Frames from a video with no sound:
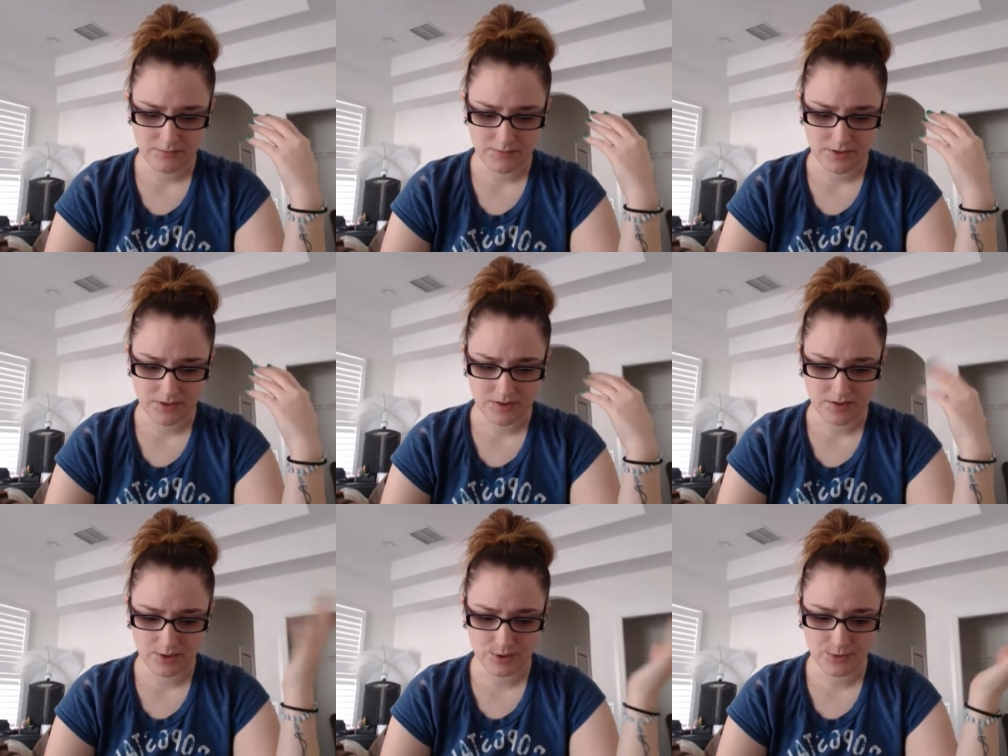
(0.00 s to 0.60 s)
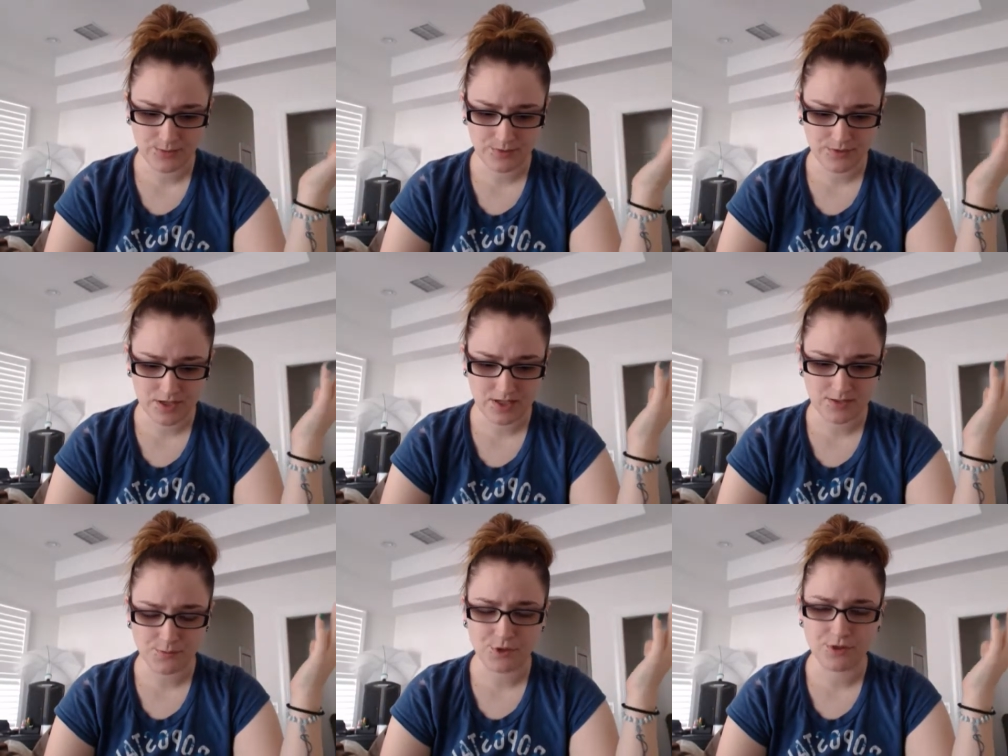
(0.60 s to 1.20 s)
The gluten
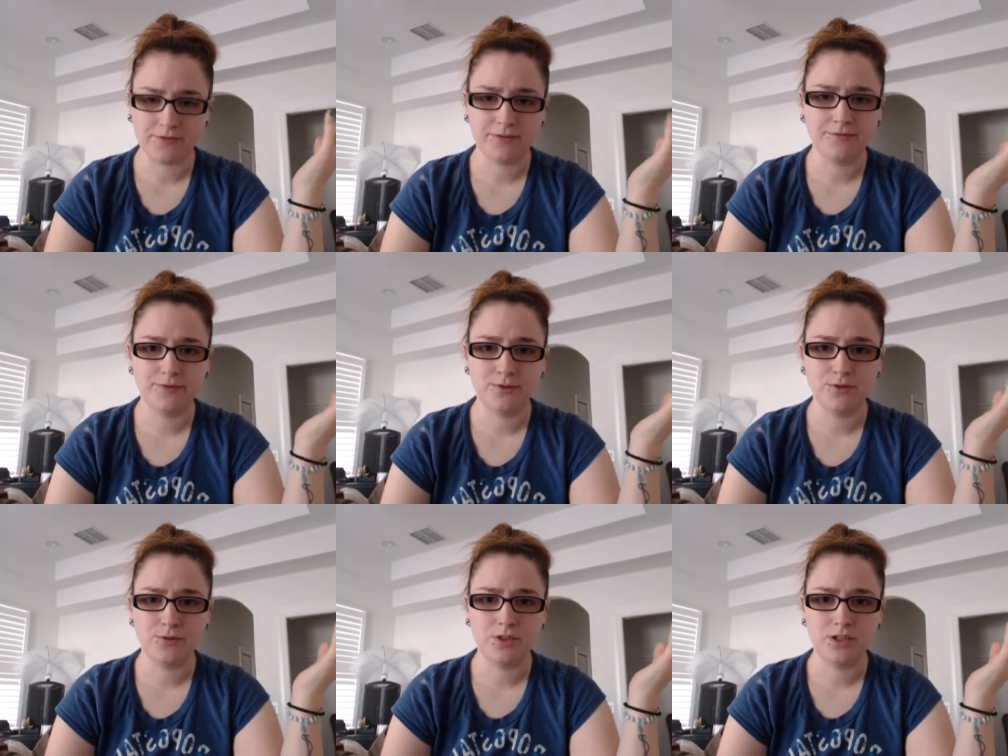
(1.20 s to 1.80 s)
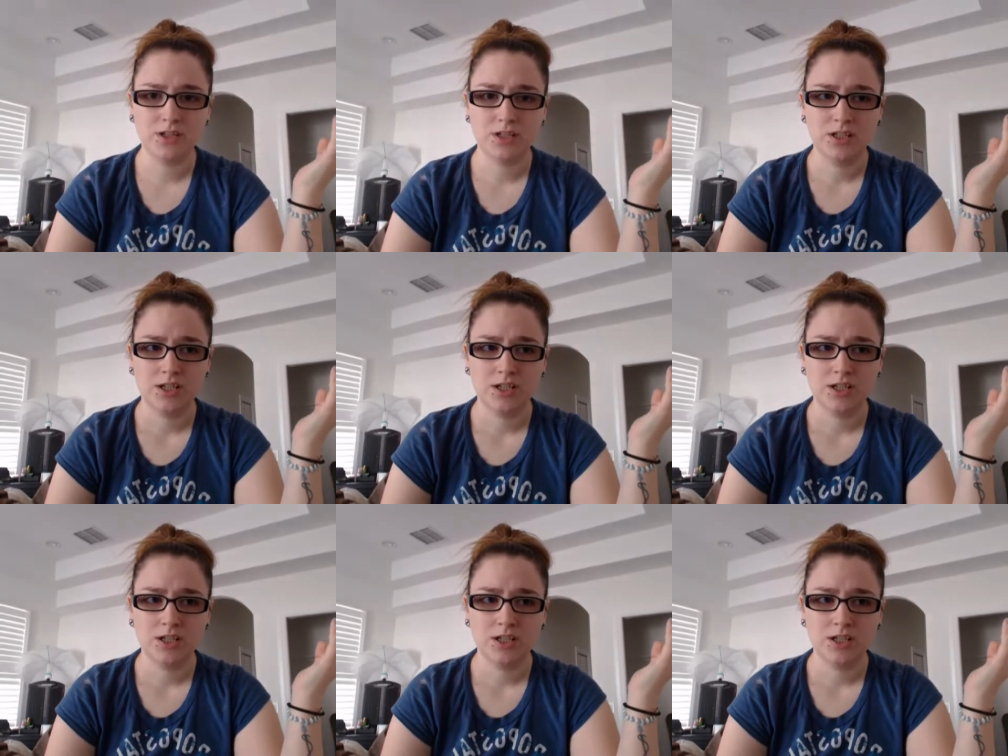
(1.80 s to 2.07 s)
thing is more of a food